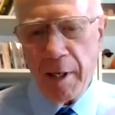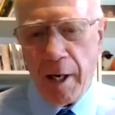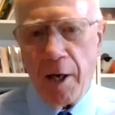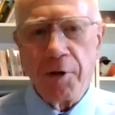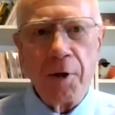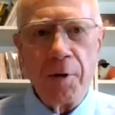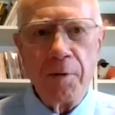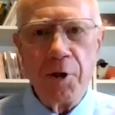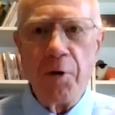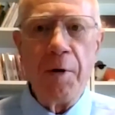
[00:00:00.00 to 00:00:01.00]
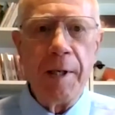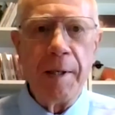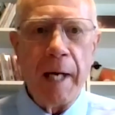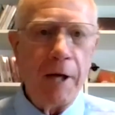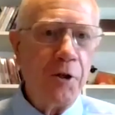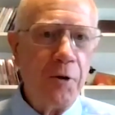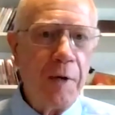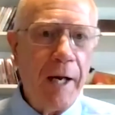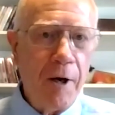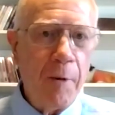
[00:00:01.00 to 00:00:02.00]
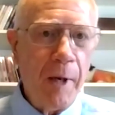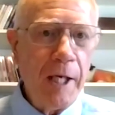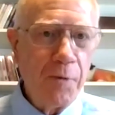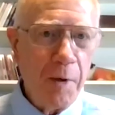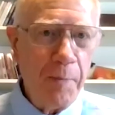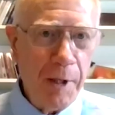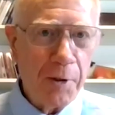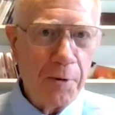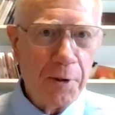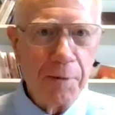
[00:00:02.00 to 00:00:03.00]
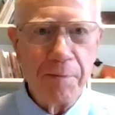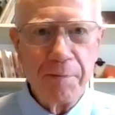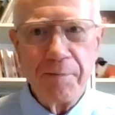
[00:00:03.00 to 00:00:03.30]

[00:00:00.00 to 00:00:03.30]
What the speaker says: also how to shoot down airplanes with missiles